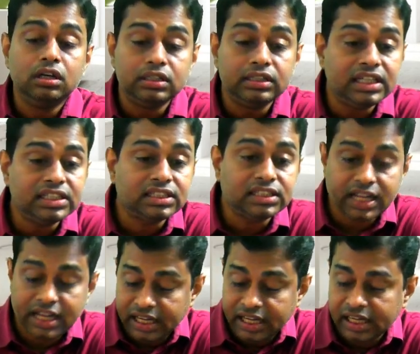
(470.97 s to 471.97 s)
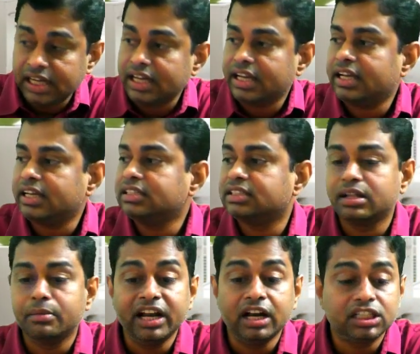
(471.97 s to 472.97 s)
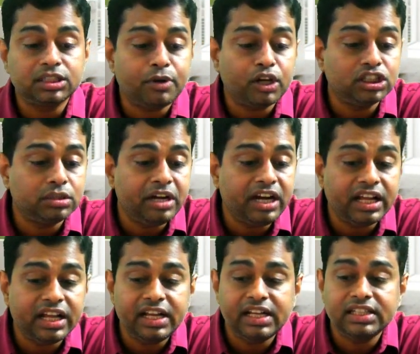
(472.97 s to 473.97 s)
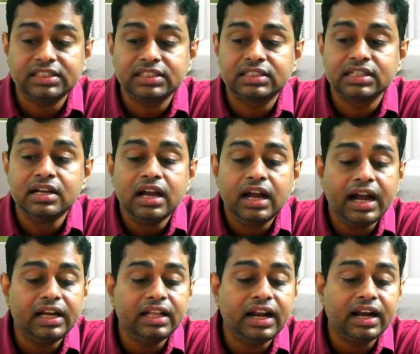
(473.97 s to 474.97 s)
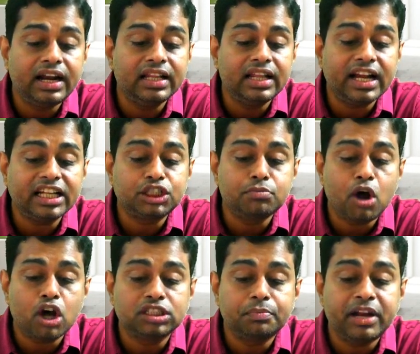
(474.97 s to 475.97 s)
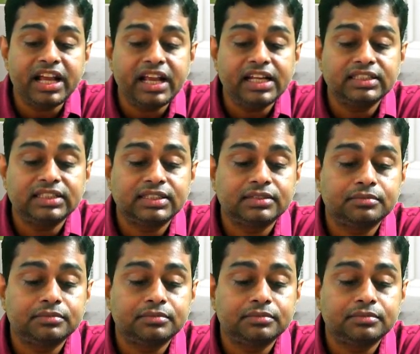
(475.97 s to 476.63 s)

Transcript: this is the main responsibilities. And then read the next box, please.